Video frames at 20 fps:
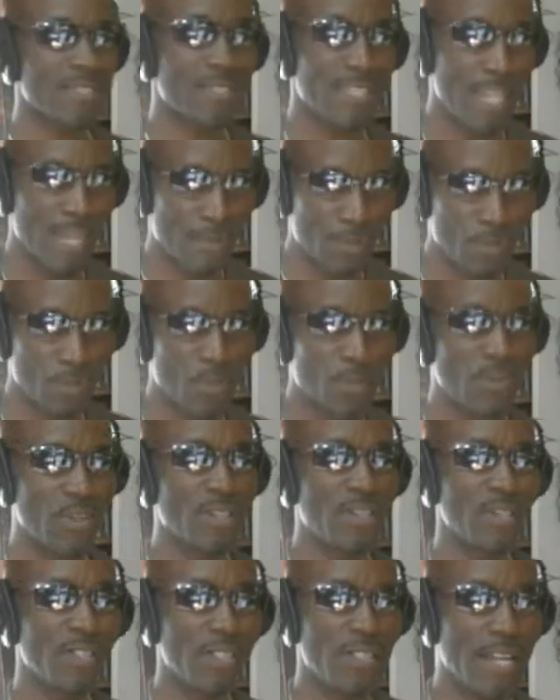time to move
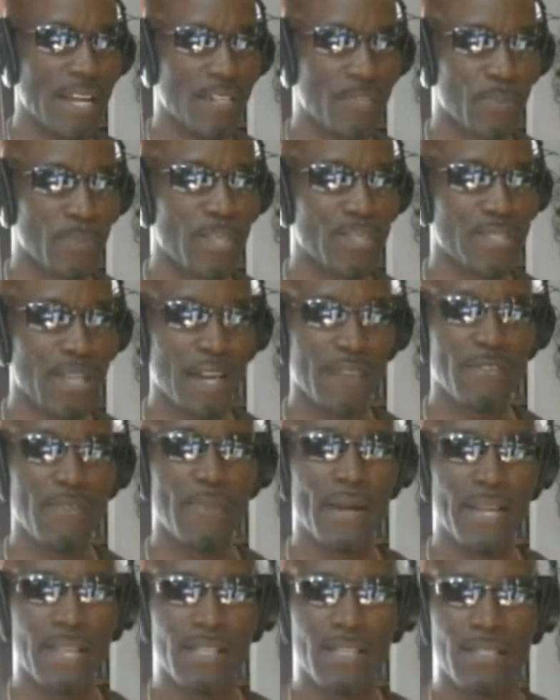on to the next because
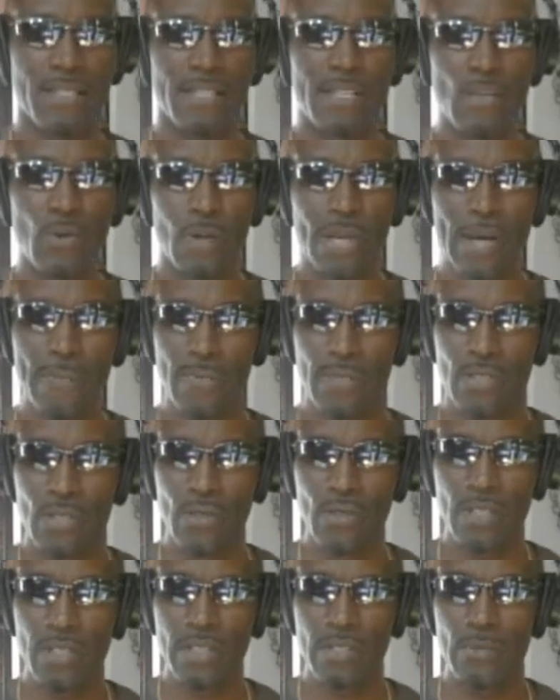everybody gets equal
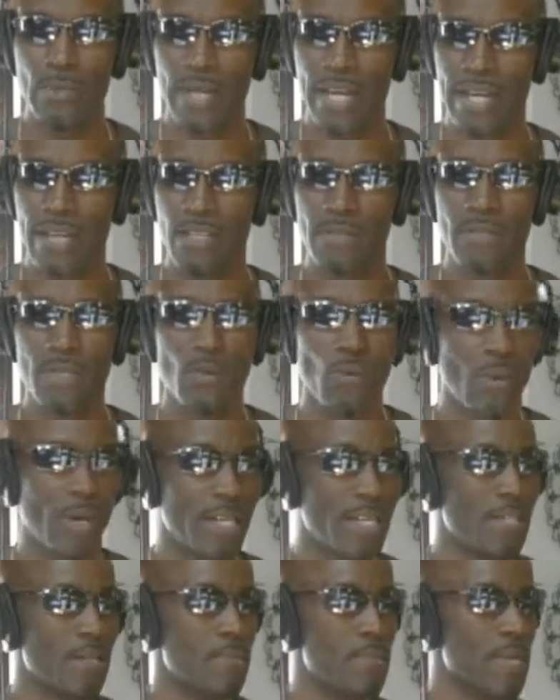opportunity. We're not going to be
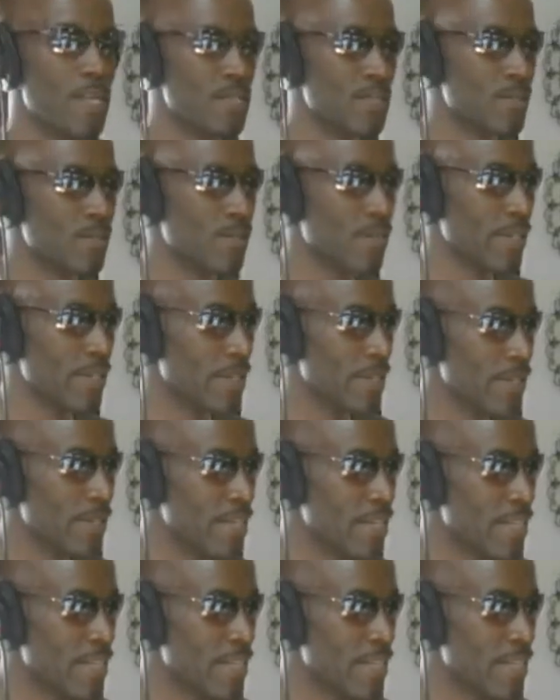one-dimensional here.